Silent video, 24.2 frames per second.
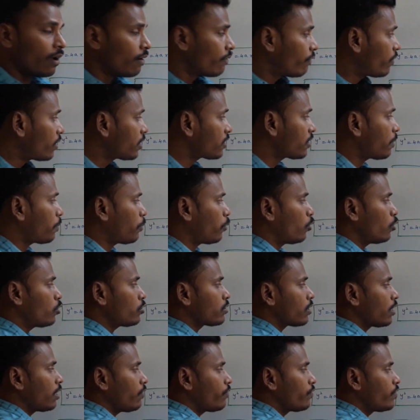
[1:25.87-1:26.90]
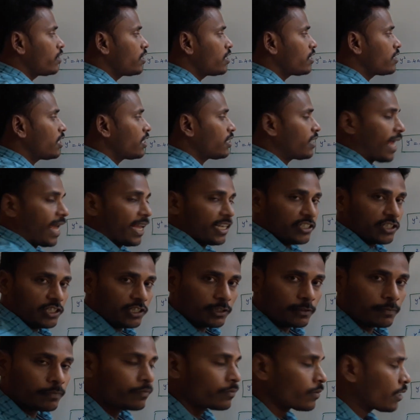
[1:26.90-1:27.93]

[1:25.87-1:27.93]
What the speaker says: For suppose if this is the tangent,